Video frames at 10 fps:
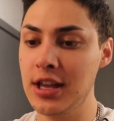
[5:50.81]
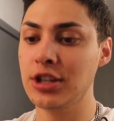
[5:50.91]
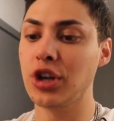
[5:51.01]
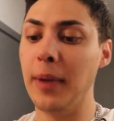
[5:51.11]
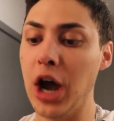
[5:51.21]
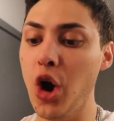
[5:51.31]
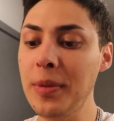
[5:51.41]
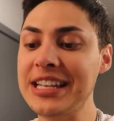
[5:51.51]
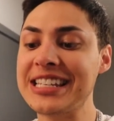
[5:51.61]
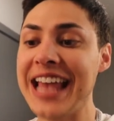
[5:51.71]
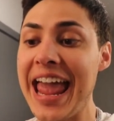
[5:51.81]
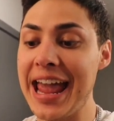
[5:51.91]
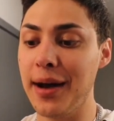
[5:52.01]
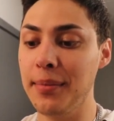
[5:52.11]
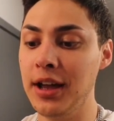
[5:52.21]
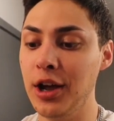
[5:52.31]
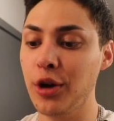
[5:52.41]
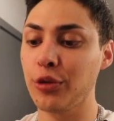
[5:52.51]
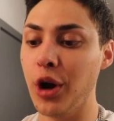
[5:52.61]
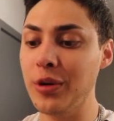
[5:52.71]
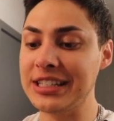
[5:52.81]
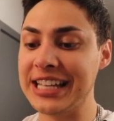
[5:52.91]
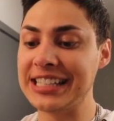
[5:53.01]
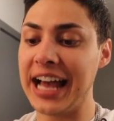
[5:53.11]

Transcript: So my homie Sam wrote and says,